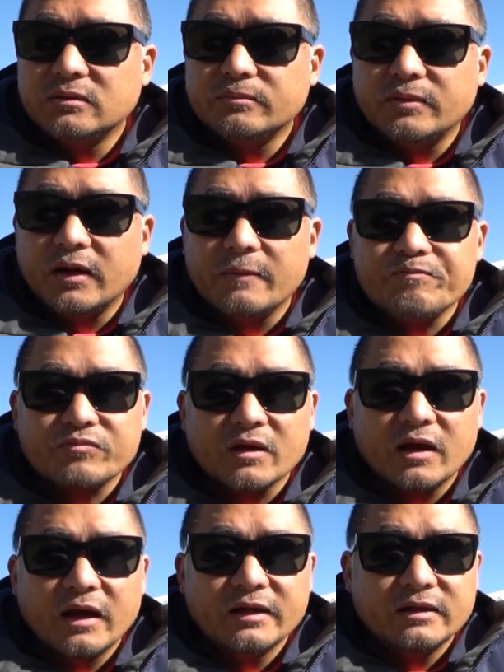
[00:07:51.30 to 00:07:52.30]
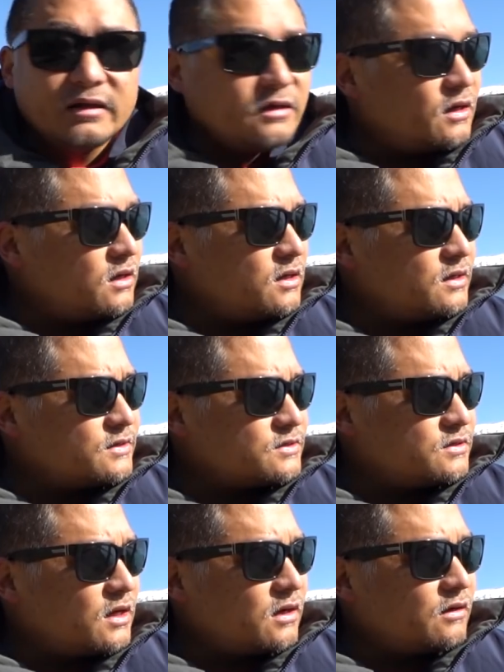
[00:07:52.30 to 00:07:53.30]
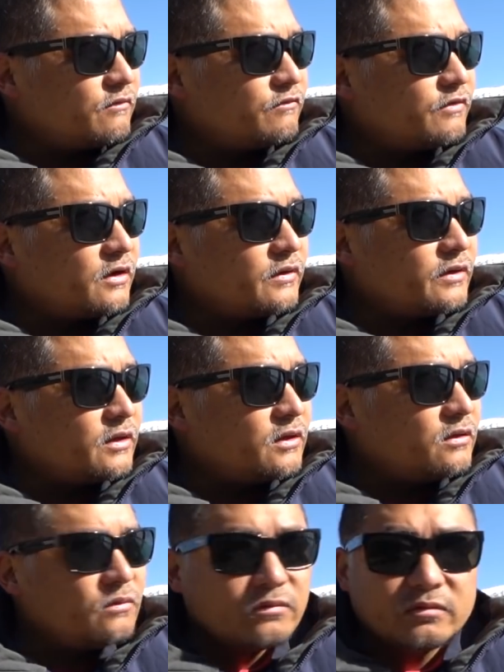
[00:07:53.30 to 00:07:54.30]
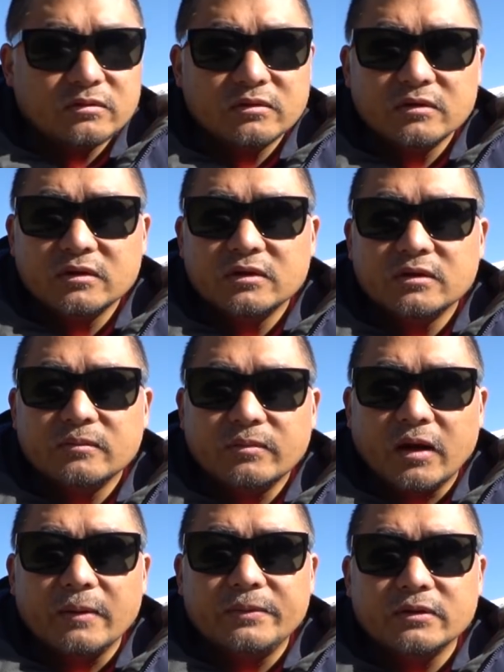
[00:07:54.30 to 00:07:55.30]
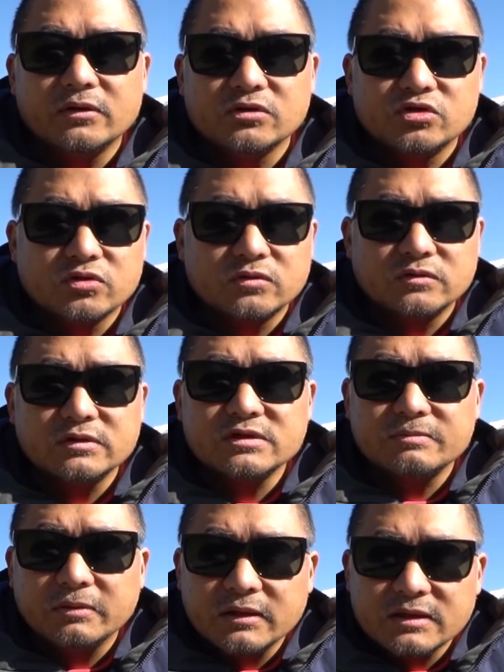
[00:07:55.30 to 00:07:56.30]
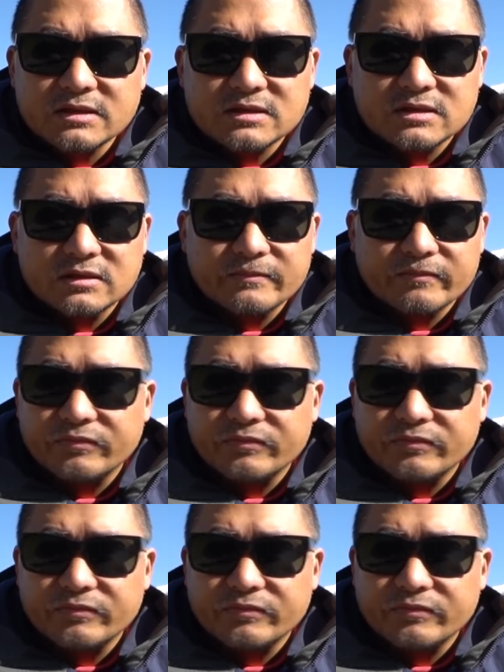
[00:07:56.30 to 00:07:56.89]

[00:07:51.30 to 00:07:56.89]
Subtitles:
But I think Ioannina is not a very popular tourist place,